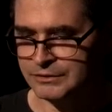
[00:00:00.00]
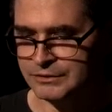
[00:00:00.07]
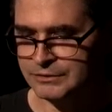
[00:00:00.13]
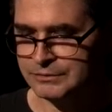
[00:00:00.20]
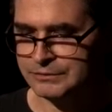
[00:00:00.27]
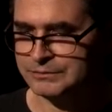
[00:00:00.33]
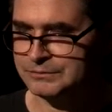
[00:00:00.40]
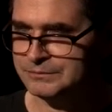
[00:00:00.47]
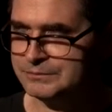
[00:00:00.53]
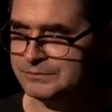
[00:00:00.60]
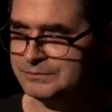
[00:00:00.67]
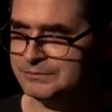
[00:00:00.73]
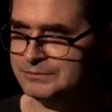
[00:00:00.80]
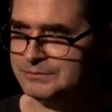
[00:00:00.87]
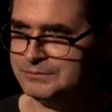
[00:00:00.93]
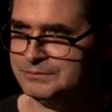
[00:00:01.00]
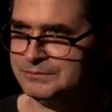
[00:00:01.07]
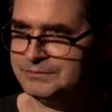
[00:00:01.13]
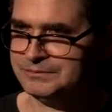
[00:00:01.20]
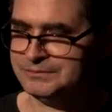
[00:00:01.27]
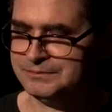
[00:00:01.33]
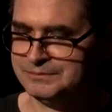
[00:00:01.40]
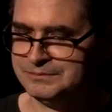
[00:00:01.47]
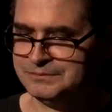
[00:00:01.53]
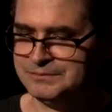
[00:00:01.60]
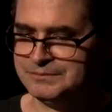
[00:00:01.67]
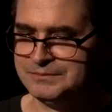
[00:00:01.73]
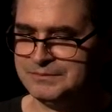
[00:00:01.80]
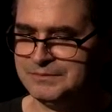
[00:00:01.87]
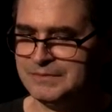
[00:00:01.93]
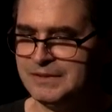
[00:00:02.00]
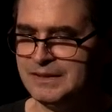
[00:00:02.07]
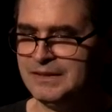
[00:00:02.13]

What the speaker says: [no speech]